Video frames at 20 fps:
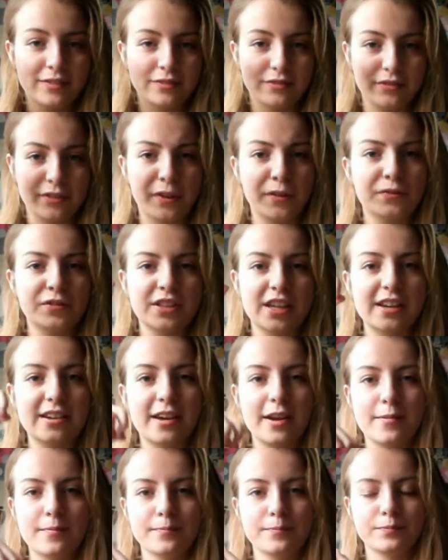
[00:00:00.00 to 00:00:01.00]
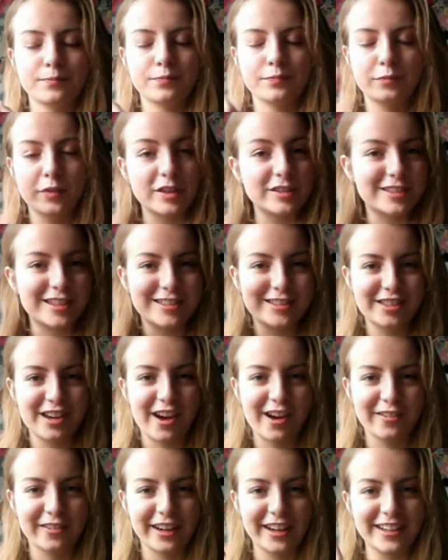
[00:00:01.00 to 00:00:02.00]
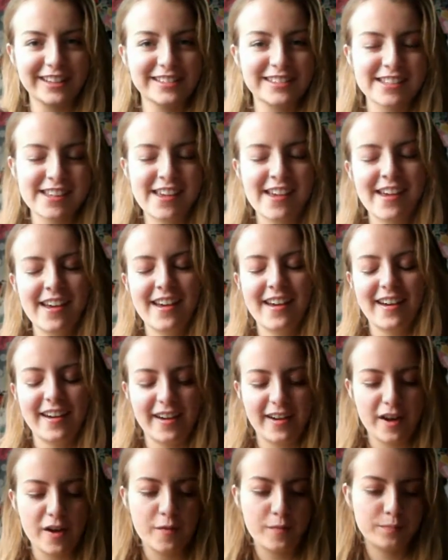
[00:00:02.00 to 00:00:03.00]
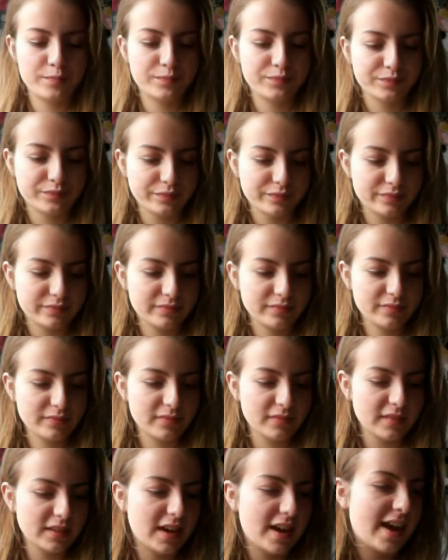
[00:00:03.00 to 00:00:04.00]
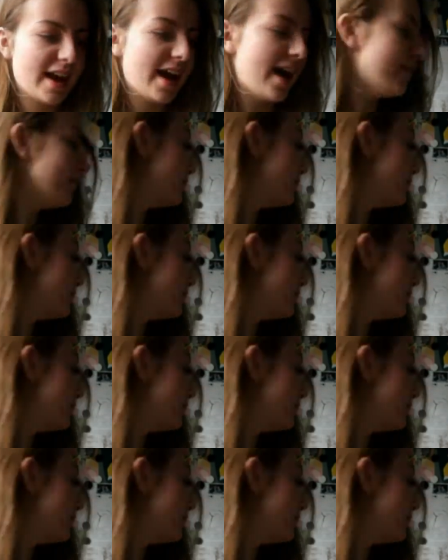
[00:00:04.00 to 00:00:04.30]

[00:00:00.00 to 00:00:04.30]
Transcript: if you've seen Princess Diaries. I have